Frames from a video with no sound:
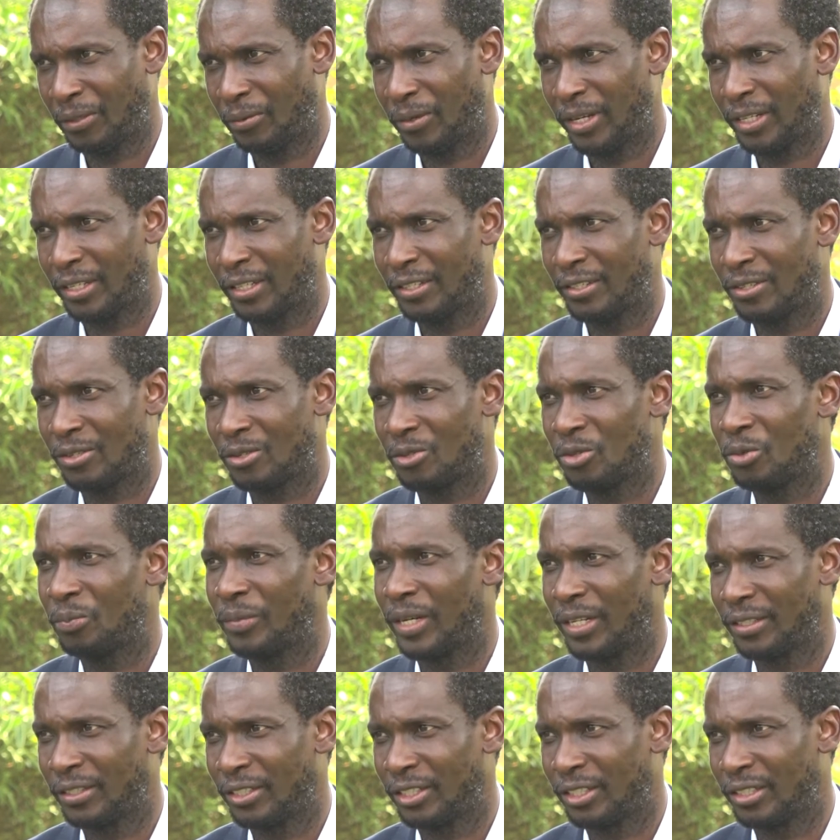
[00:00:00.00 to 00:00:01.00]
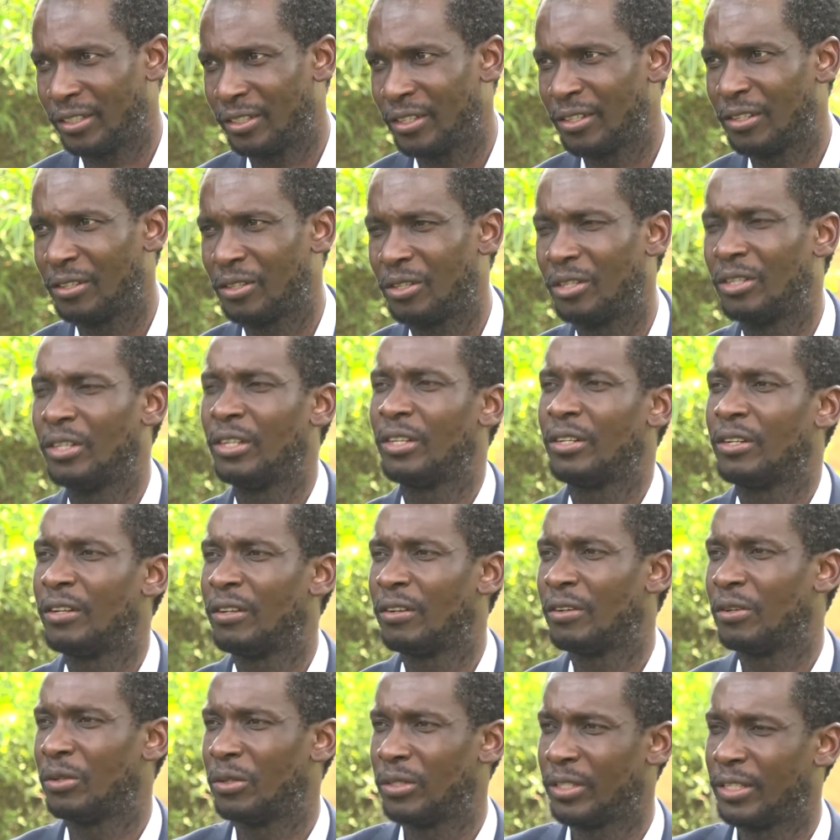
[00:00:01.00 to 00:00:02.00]
work is too much. No.
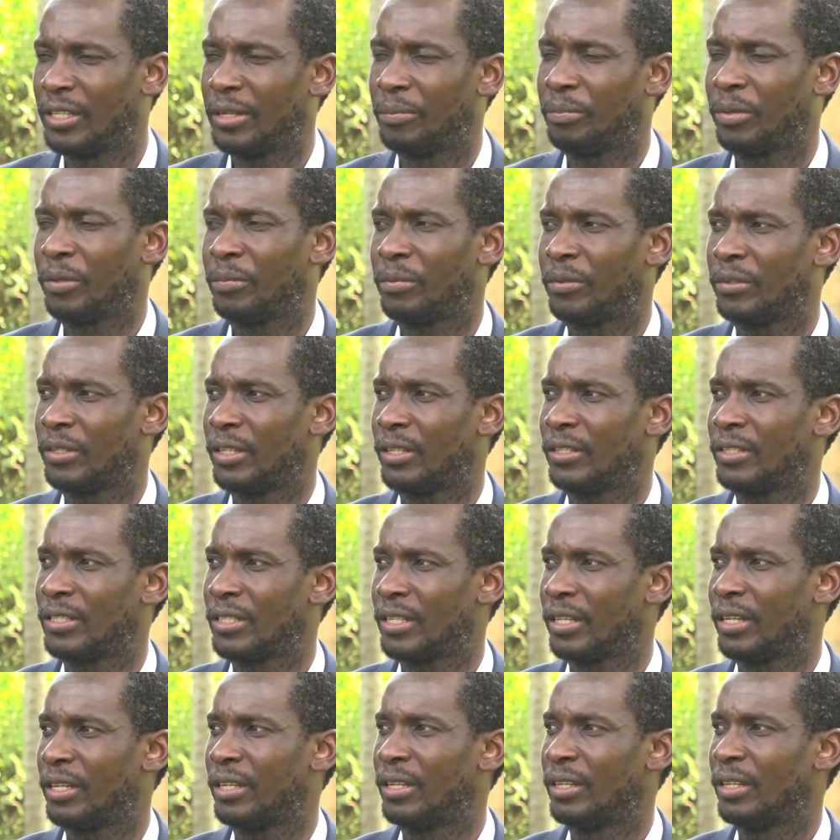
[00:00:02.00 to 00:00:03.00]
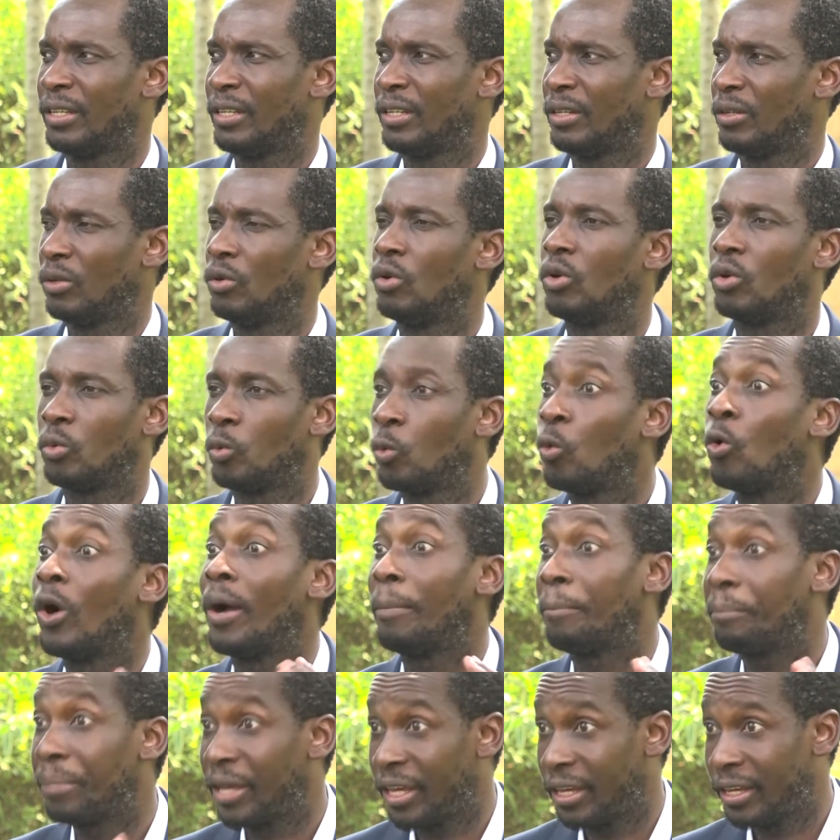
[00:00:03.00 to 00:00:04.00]
The people that say, oh, who are
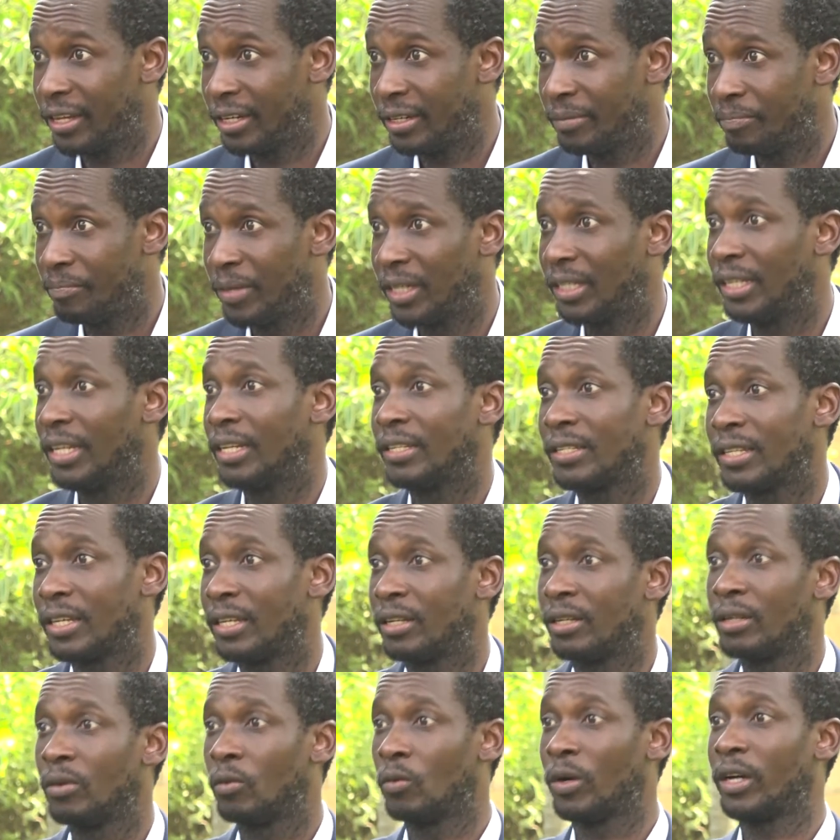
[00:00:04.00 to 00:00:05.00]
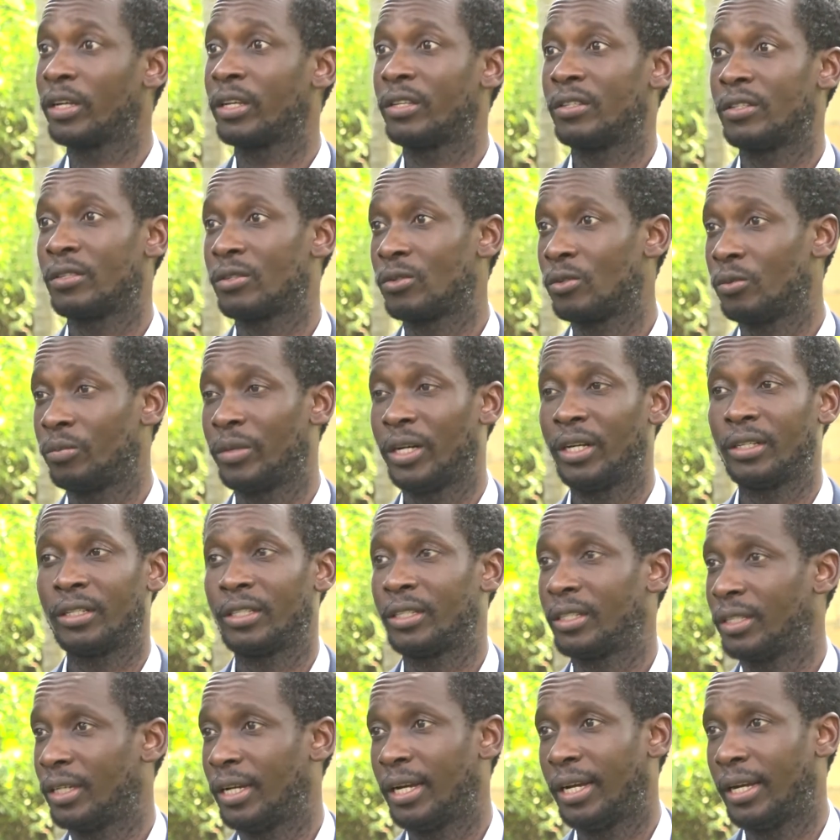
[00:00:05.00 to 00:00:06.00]
paid, but they're saying work is too
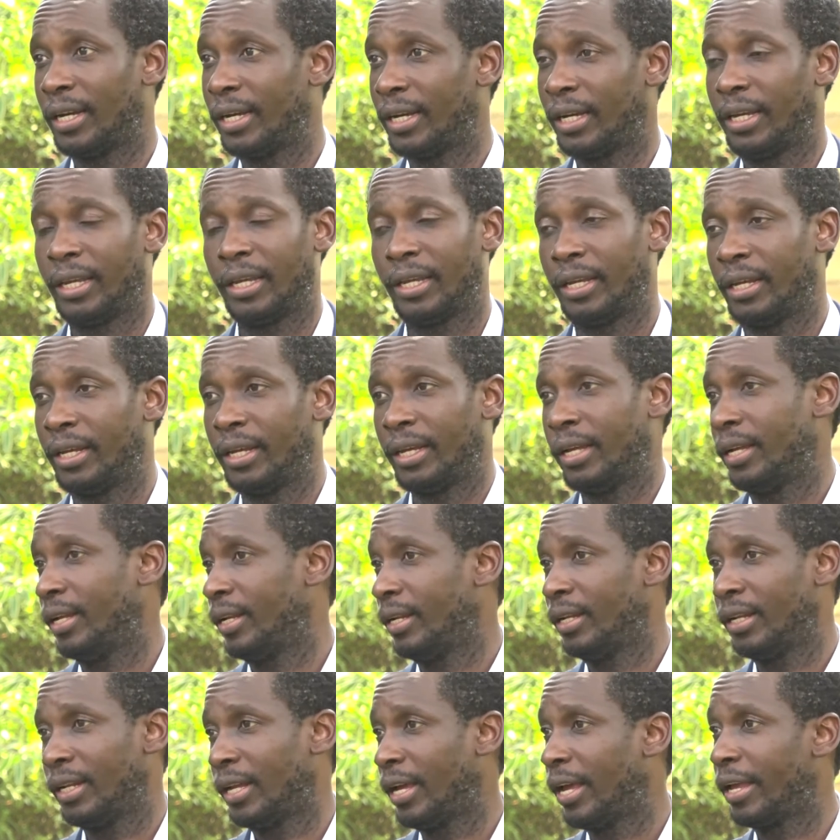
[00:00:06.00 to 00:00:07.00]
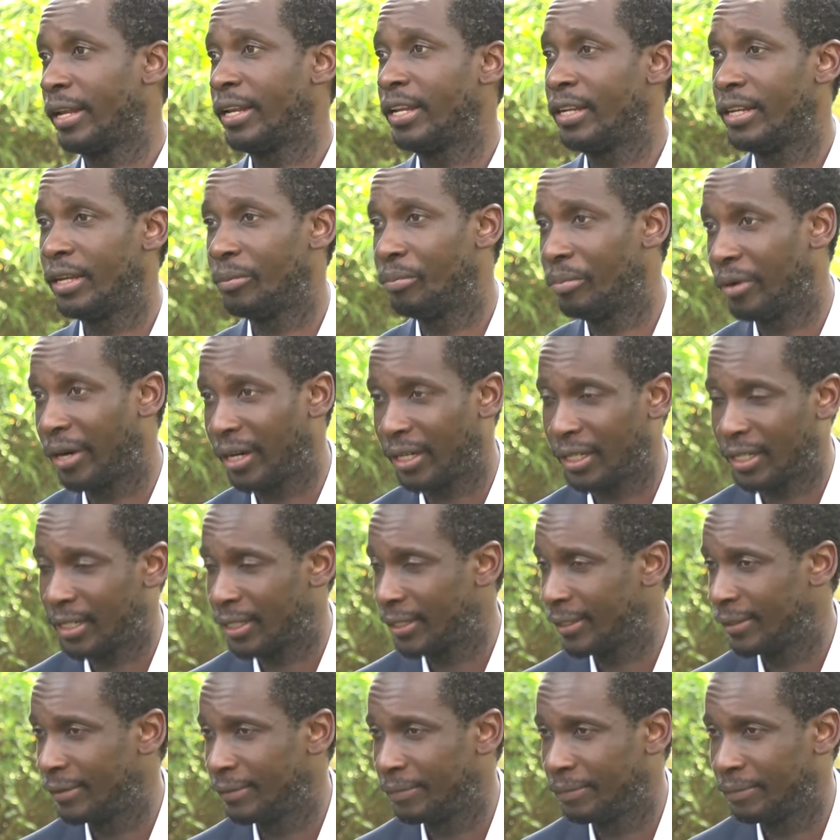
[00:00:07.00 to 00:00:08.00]
much. I need a break.
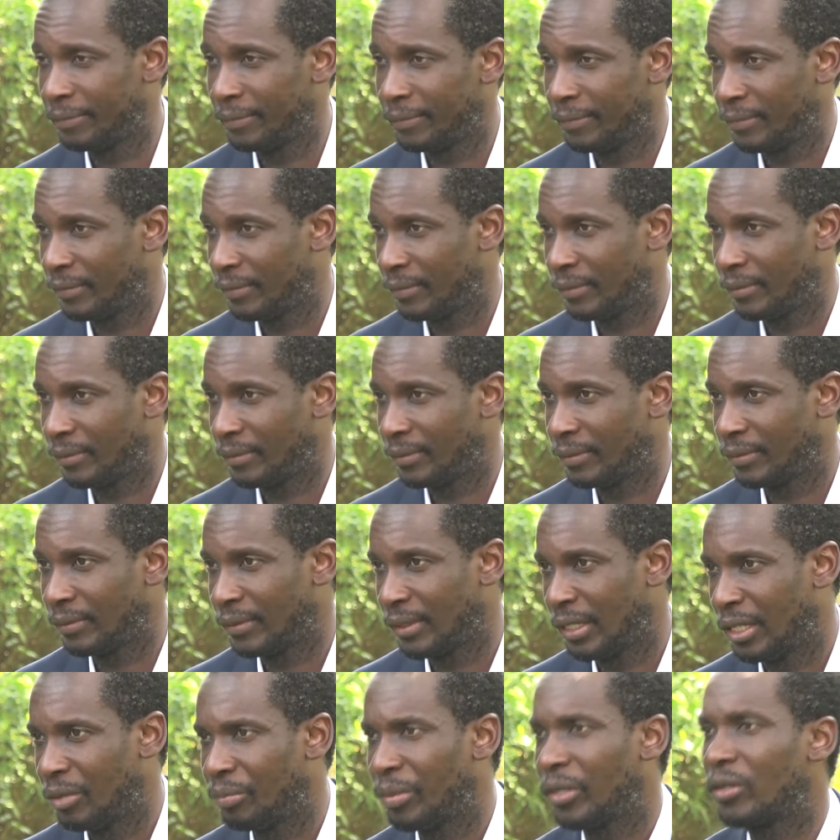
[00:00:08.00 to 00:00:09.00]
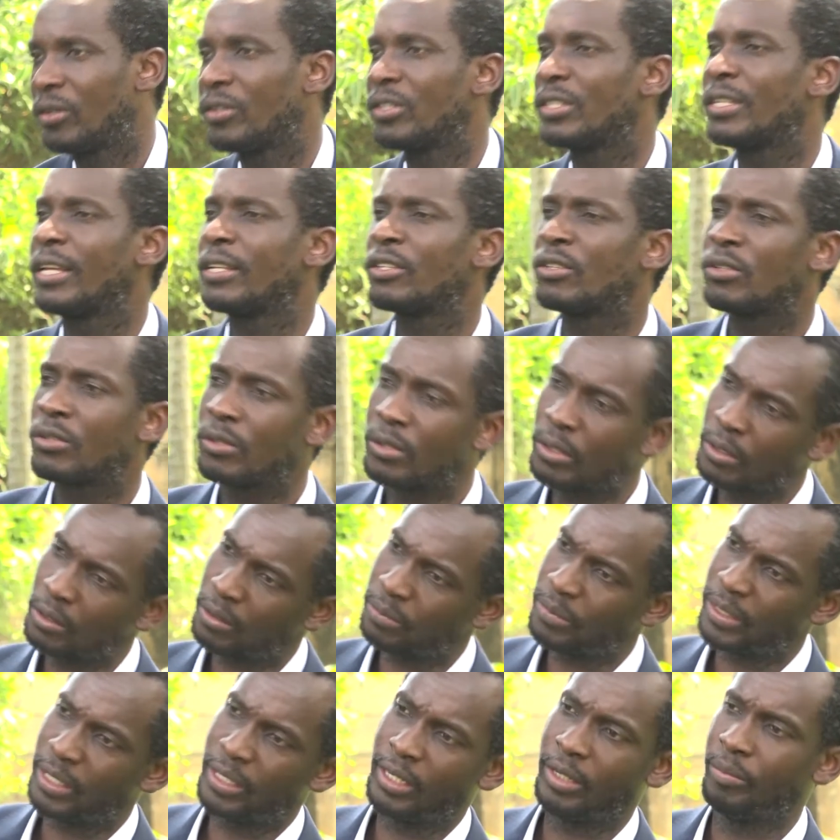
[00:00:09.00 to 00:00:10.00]
Because there's so
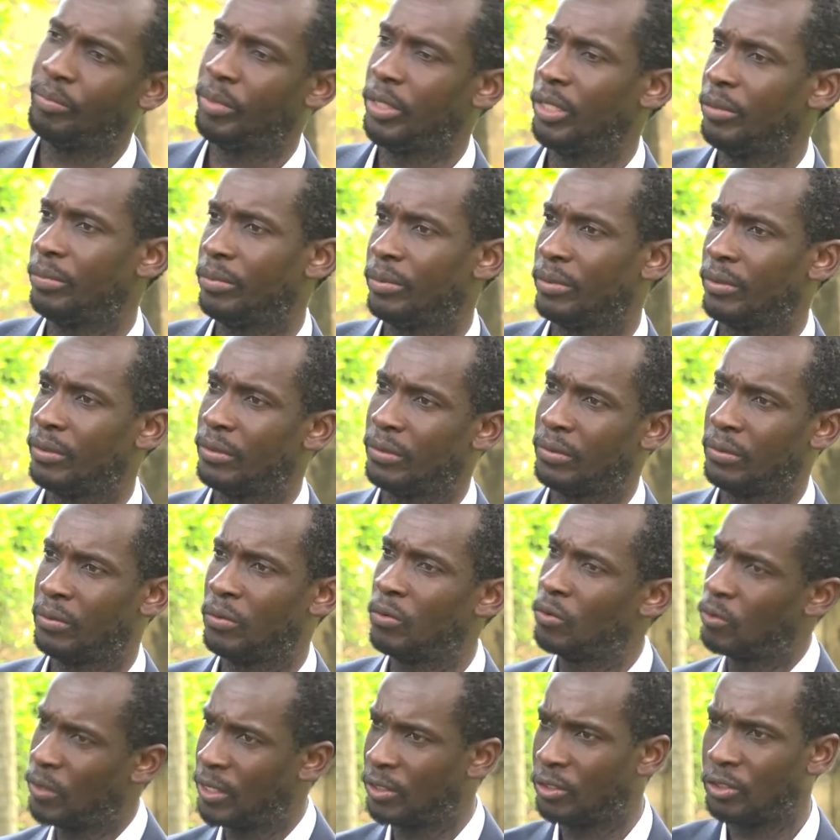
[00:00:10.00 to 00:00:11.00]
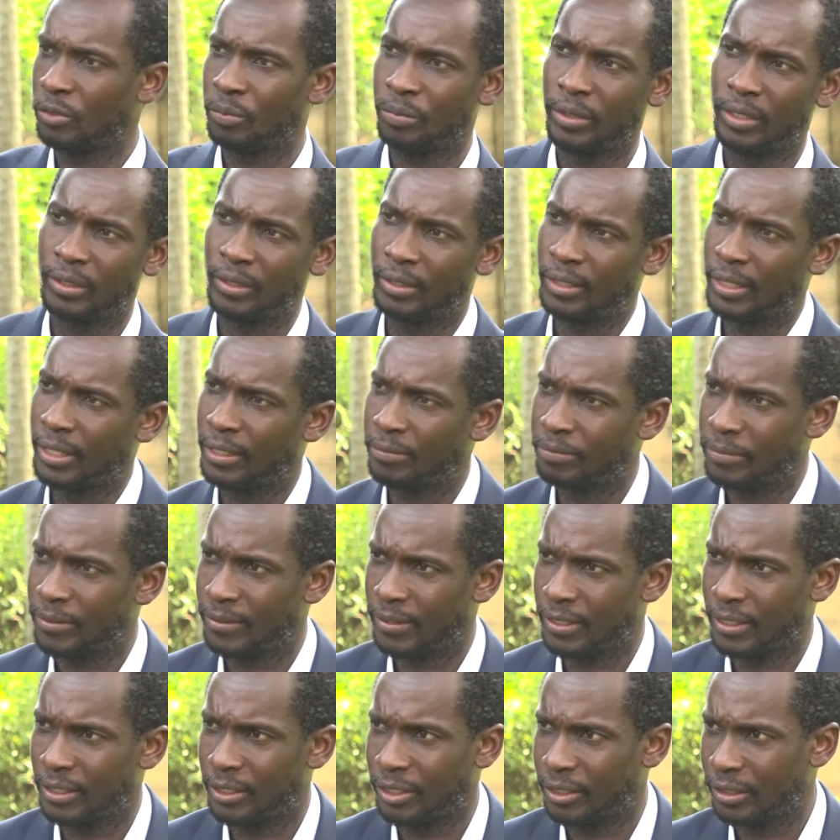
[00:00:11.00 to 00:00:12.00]
many people who want to be in that
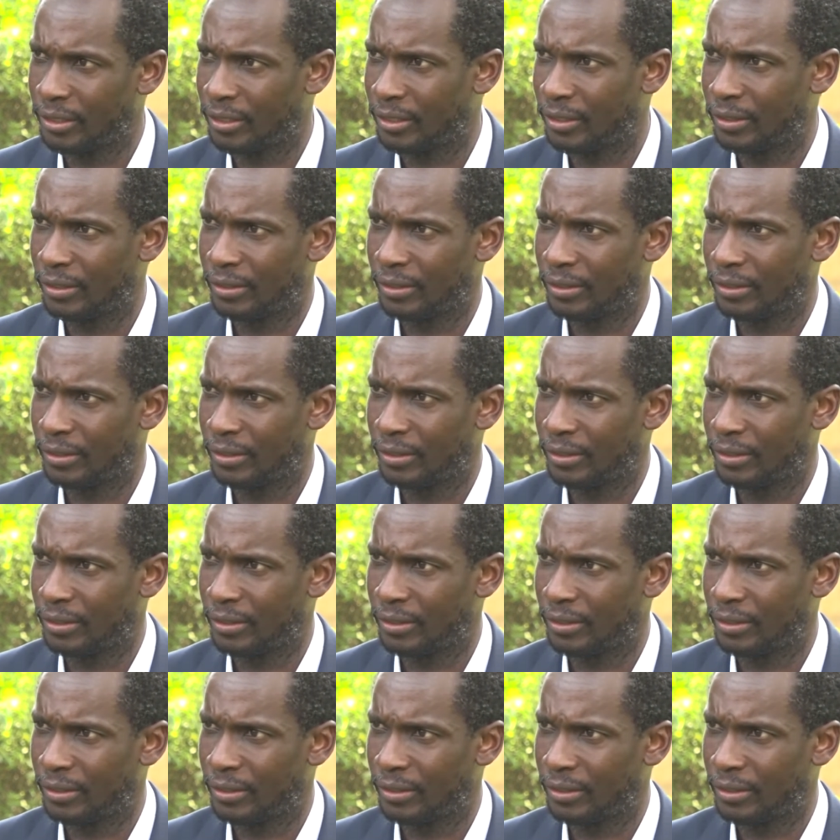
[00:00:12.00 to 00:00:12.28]
position.